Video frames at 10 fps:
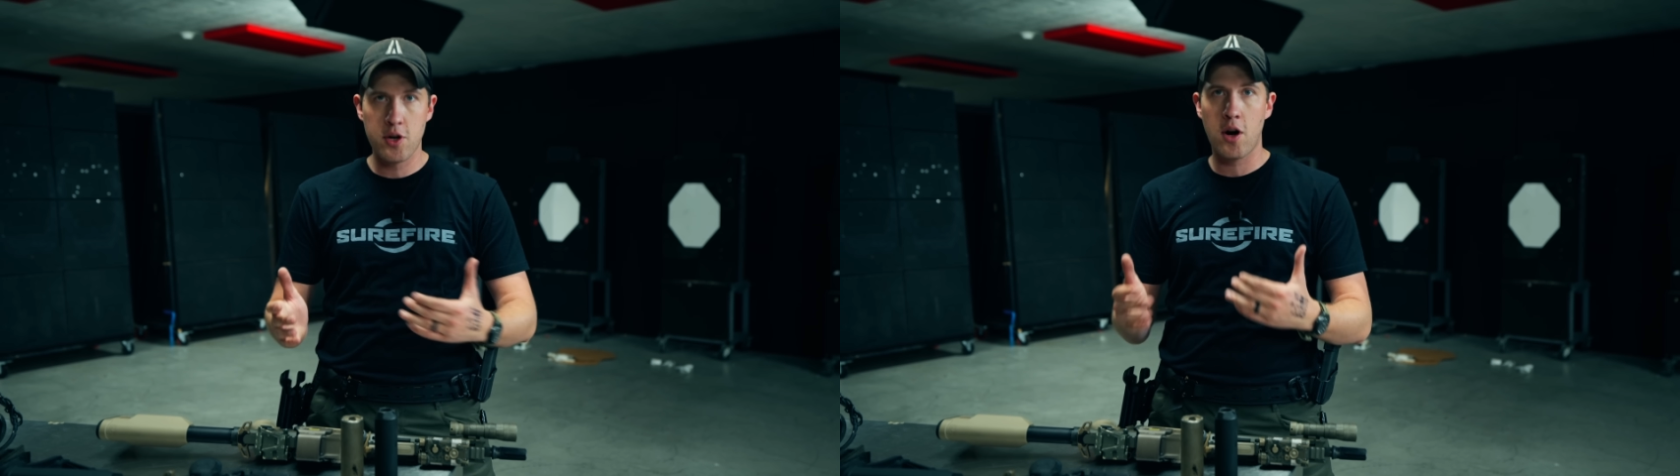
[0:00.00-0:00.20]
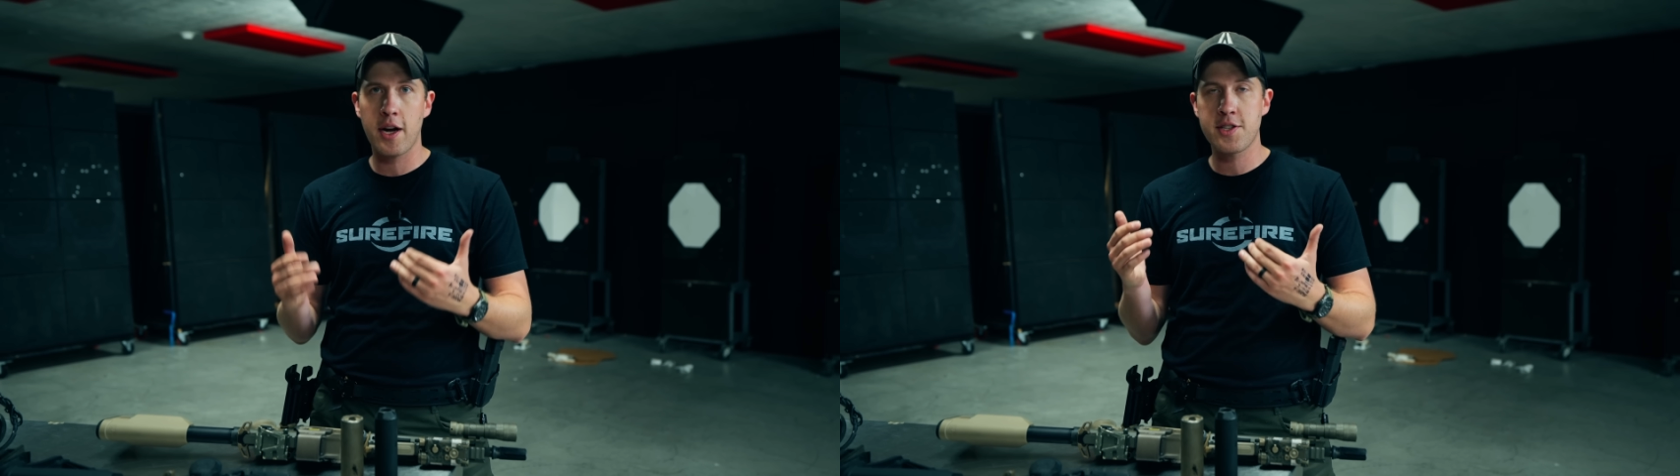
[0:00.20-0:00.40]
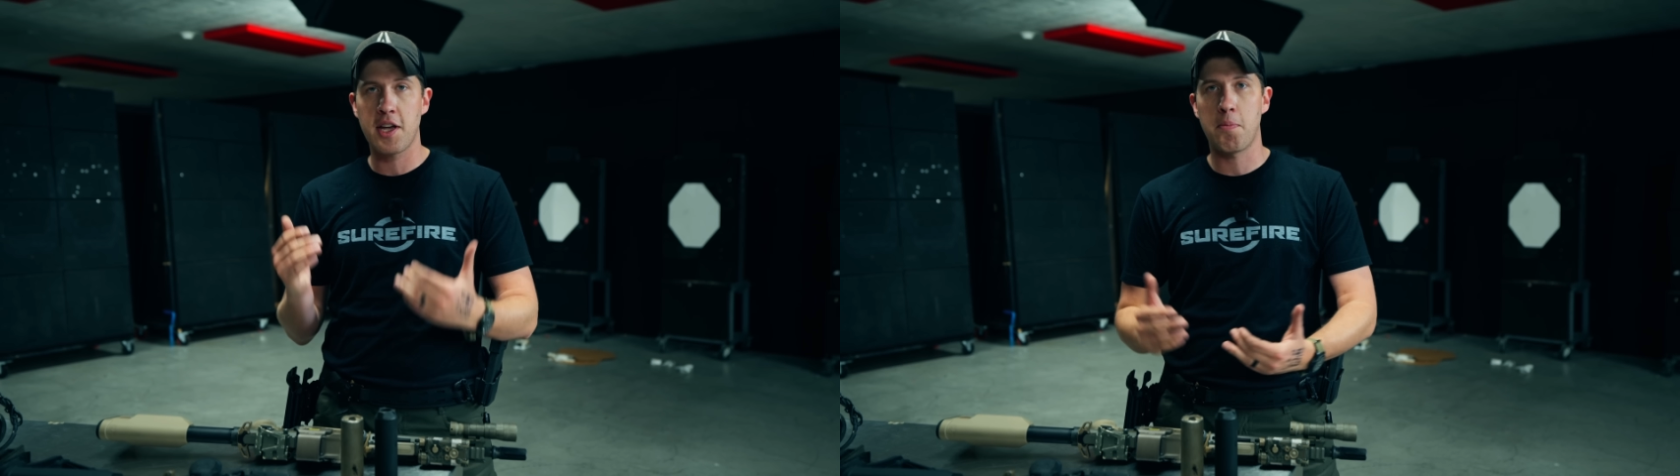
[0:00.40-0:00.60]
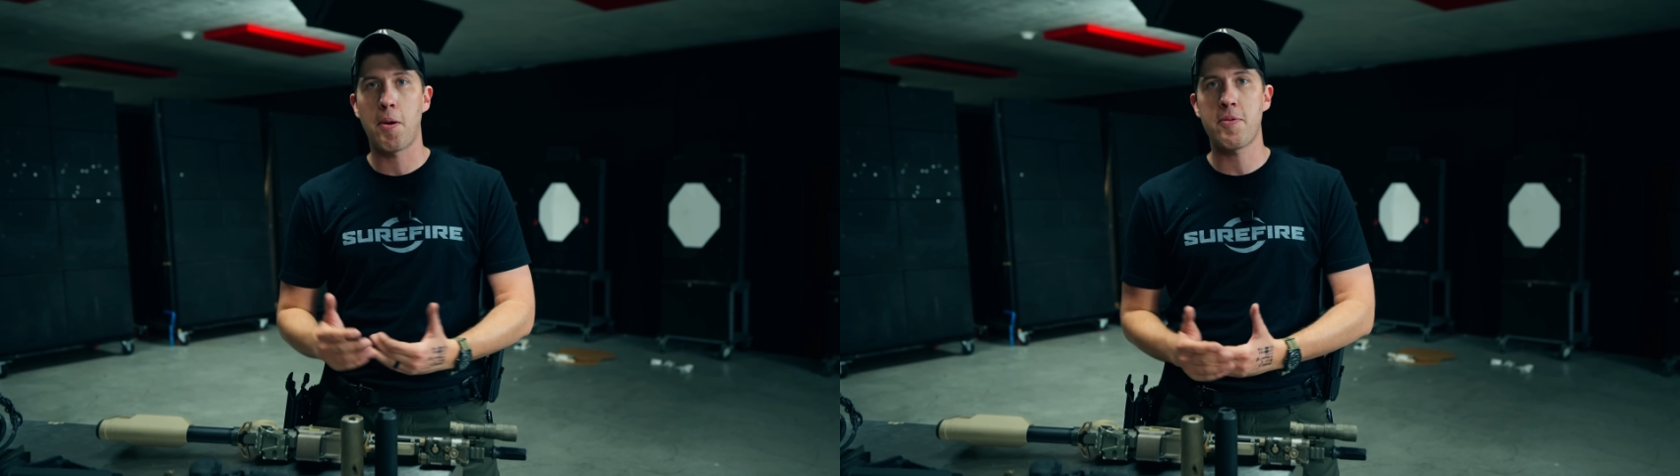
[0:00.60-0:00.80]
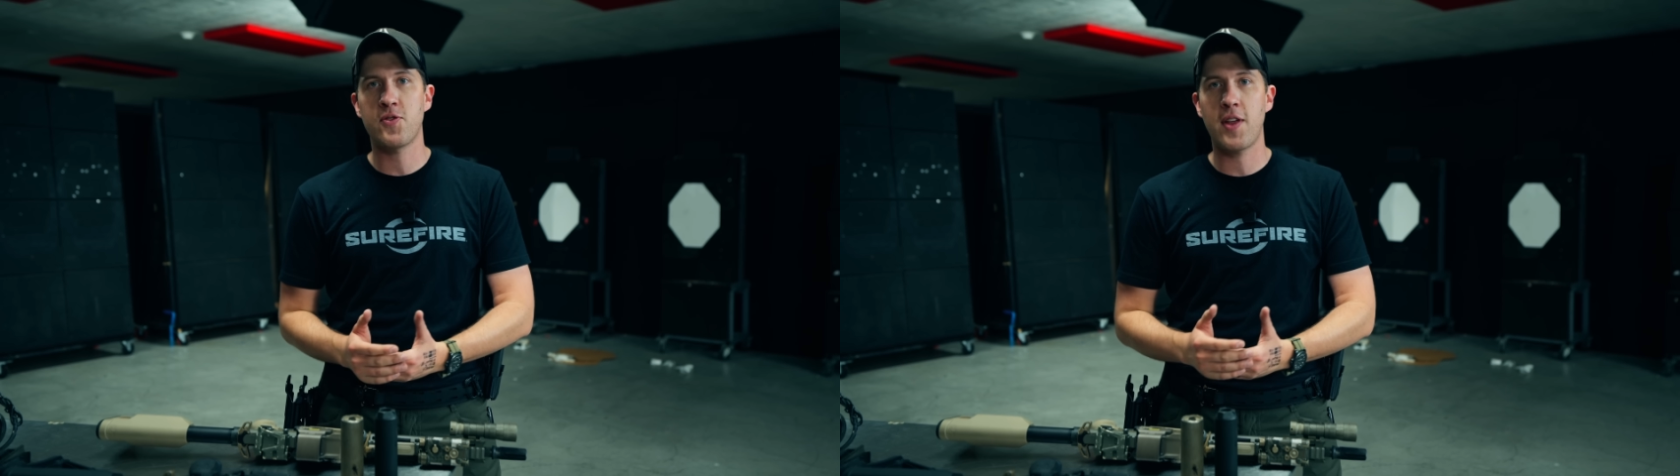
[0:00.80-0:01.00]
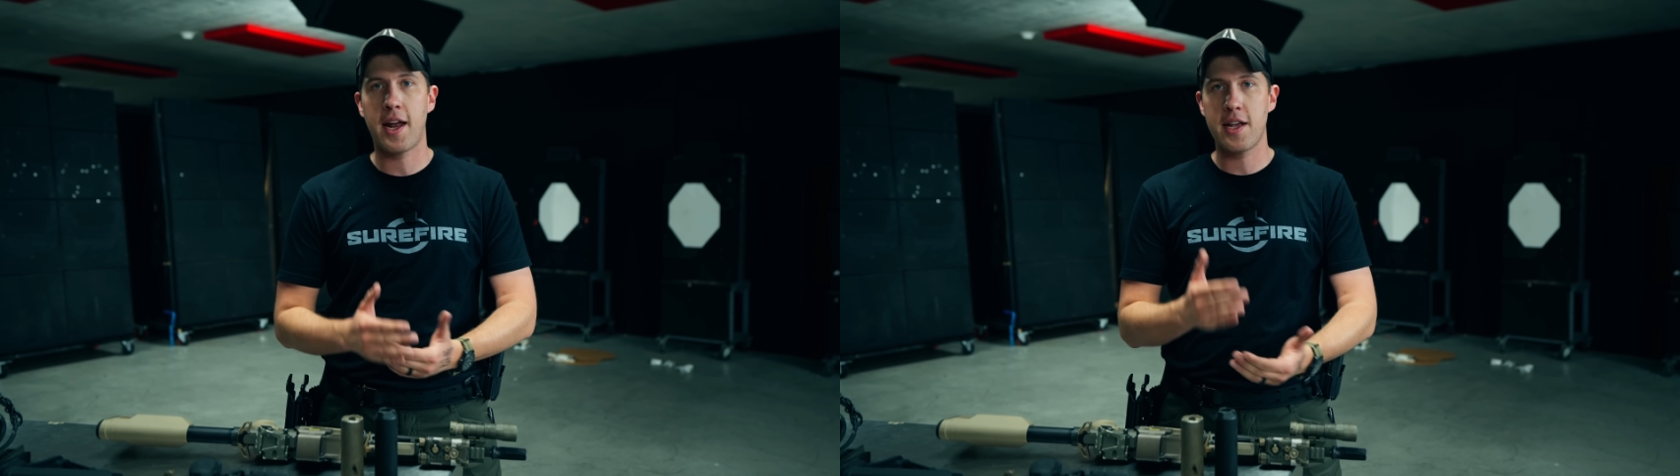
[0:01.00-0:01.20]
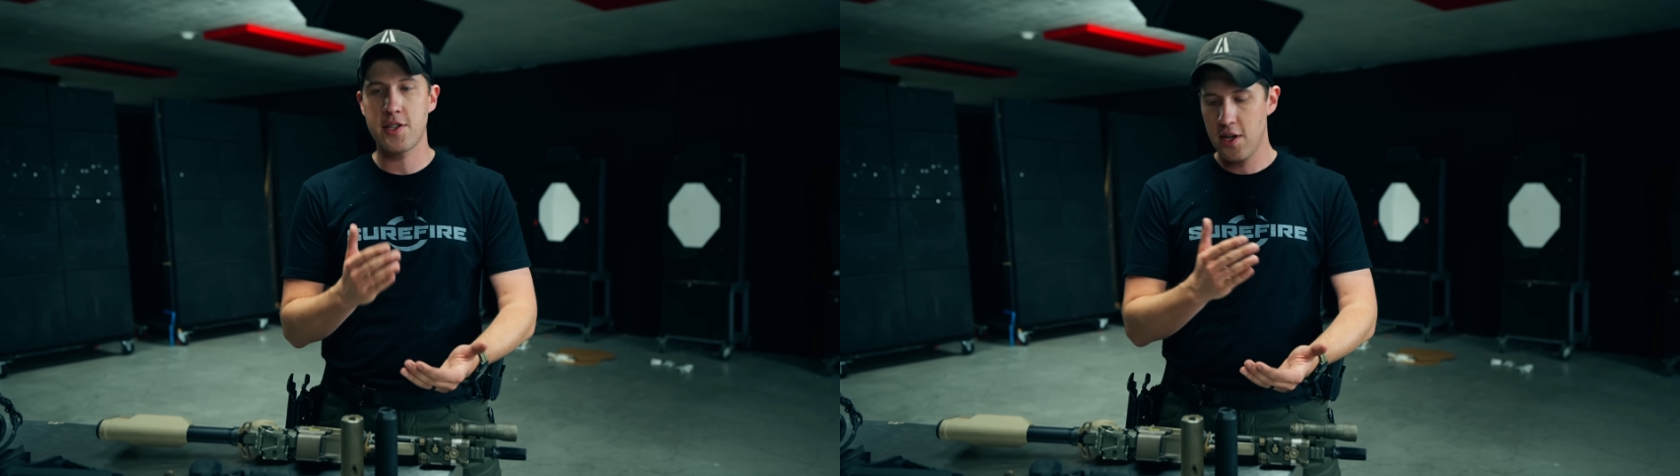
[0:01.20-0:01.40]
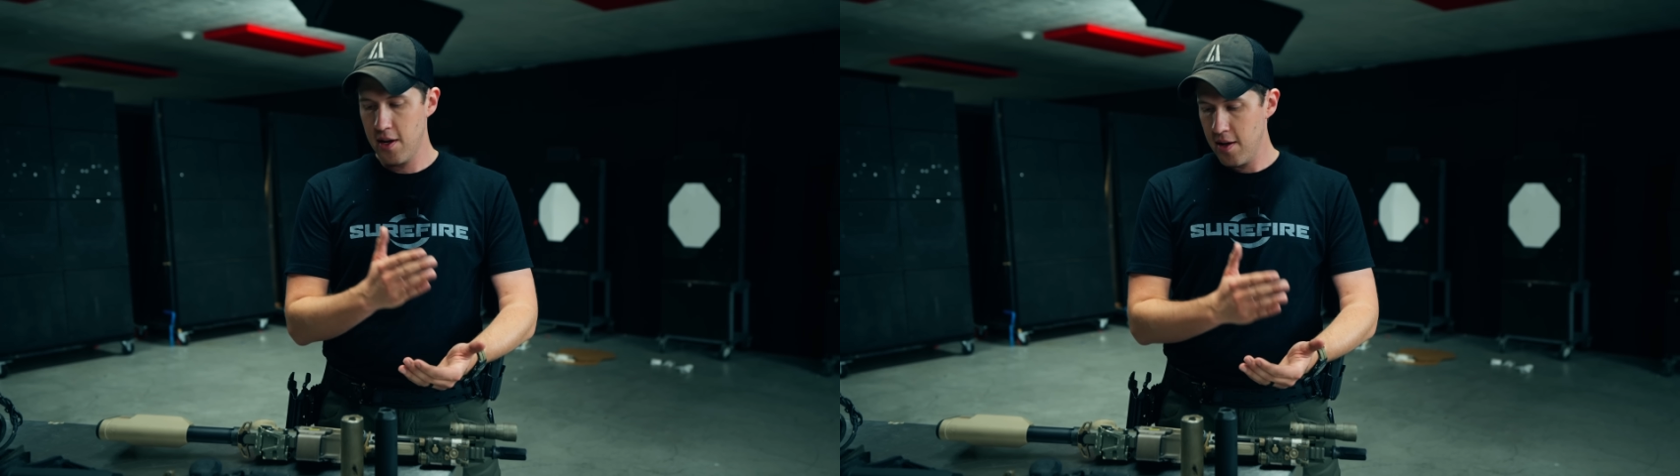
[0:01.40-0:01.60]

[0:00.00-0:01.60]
targets, and the purpose for that is,